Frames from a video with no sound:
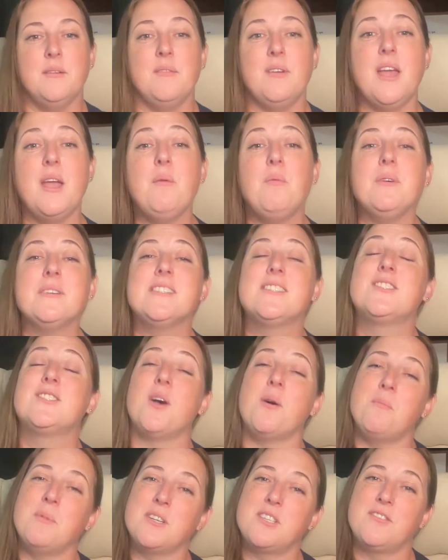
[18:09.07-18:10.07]
It was
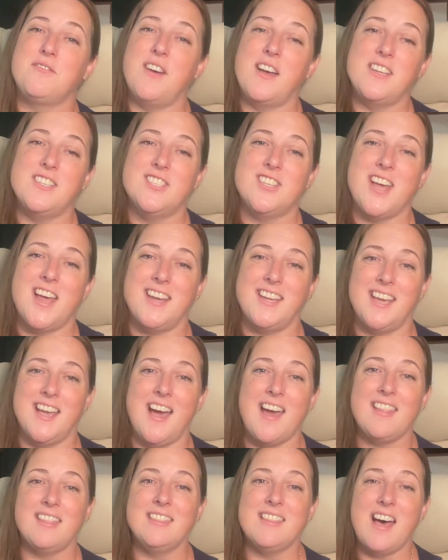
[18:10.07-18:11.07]
so much fun, Jenny.
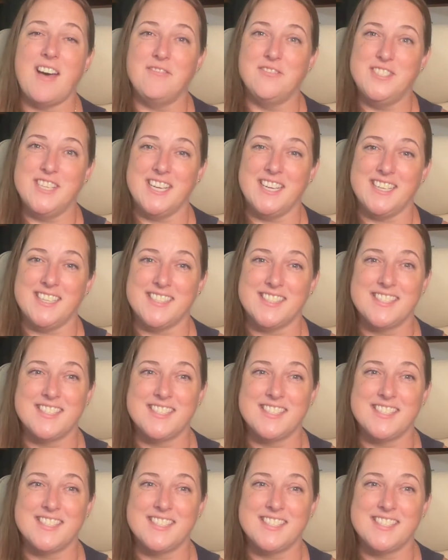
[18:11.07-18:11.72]
I loved it.